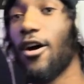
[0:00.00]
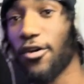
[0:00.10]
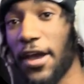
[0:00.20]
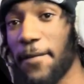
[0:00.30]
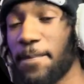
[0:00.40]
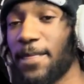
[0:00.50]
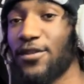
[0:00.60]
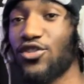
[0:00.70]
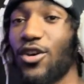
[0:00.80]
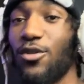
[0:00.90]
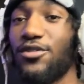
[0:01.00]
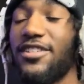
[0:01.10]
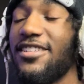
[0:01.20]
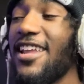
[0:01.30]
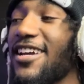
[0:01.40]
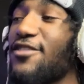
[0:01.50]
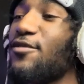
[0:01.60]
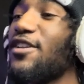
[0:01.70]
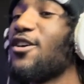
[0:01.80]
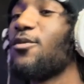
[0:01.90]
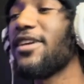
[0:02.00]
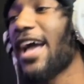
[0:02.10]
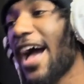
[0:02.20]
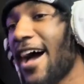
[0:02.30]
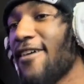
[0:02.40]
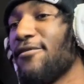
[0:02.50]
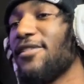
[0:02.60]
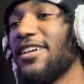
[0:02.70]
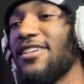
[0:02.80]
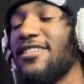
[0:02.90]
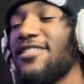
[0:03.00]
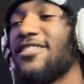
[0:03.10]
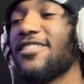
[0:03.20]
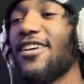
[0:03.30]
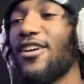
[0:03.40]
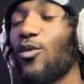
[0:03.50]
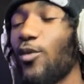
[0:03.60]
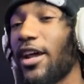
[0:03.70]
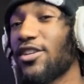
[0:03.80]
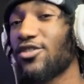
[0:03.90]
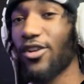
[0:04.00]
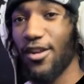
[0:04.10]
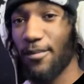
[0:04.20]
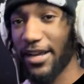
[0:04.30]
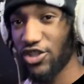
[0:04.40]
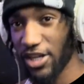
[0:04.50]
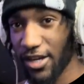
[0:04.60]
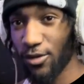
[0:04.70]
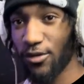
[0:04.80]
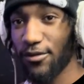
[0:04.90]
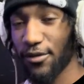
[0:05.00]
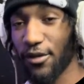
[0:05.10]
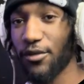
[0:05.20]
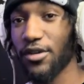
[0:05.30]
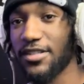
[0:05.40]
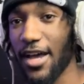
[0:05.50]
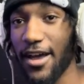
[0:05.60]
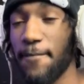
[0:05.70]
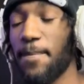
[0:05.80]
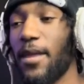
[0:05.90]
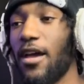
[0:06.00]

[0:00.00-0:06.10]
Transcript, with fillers: Okay, so the next video we have is when I started my channel for the first time.